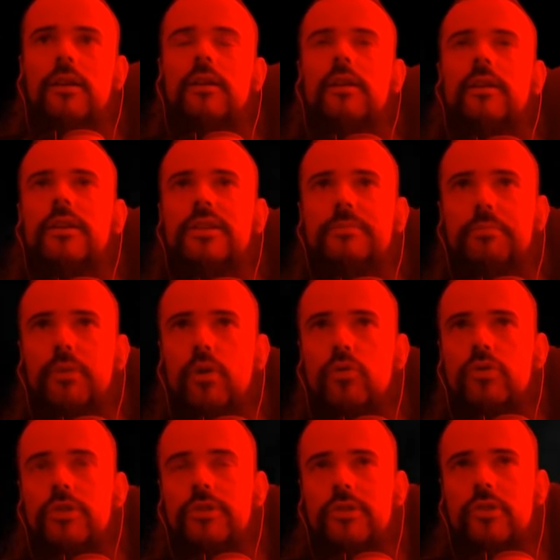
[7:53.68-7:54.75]

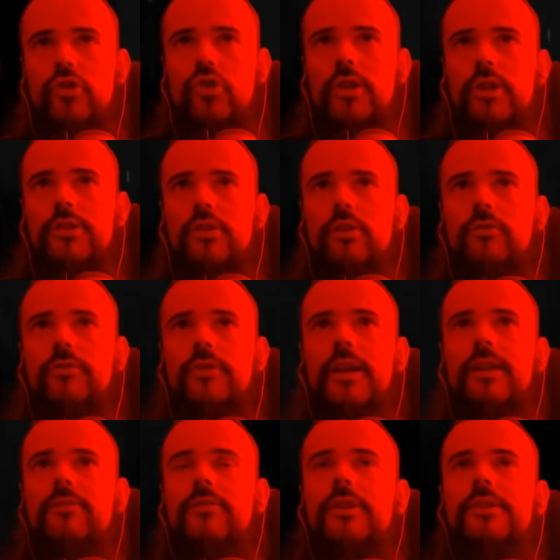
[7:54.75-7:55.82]
explosions and shit. So
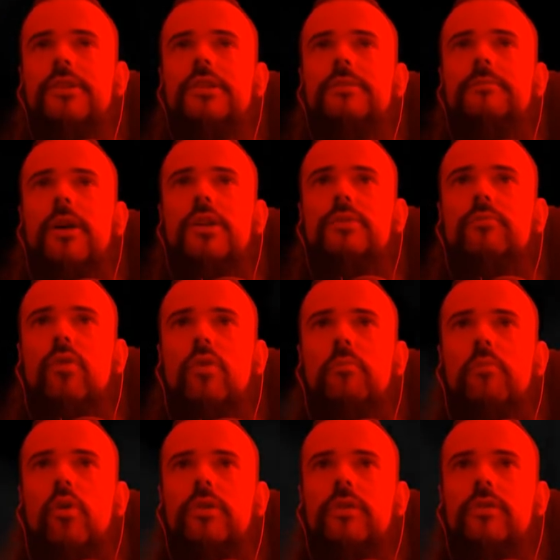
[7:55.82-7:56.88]
flat fizz is much more
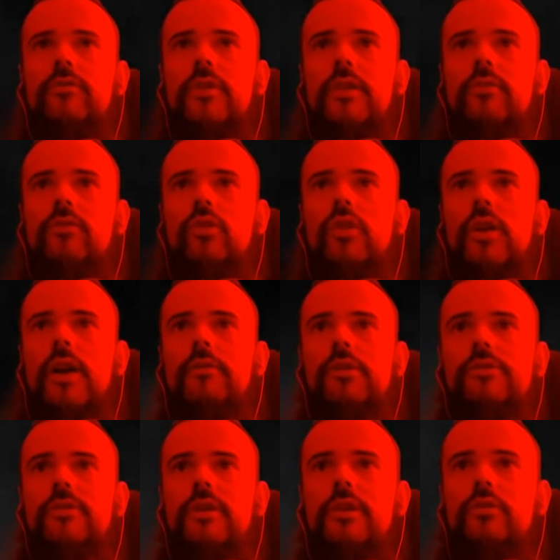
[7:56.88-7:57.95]
important than the
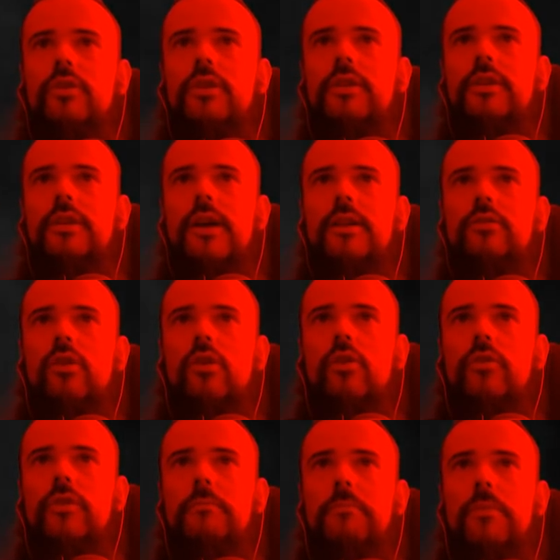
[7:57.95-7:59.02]
levels that you can get
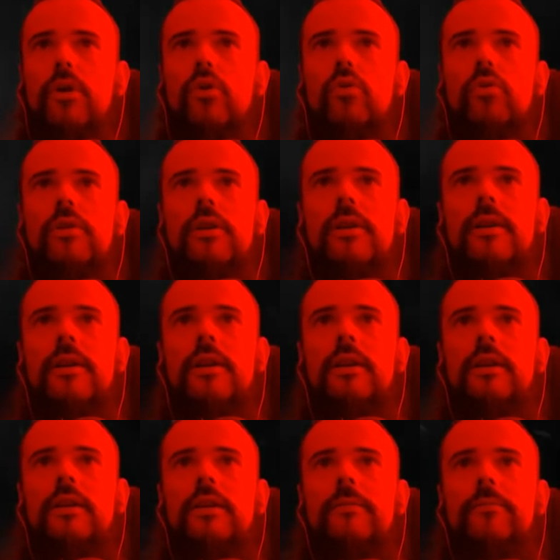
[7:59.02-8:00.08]
on the bow.
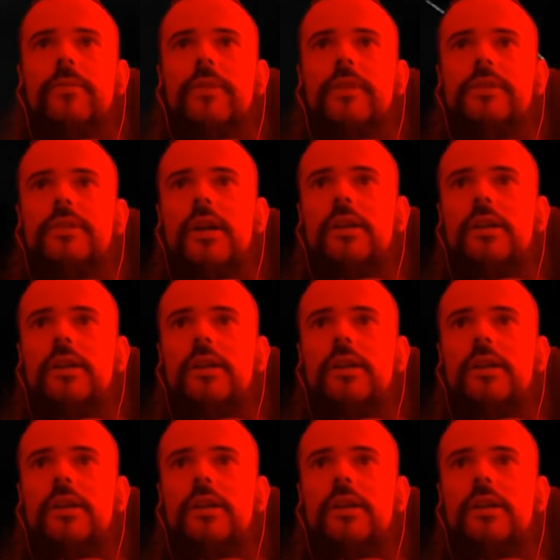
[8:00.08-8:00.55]
Dark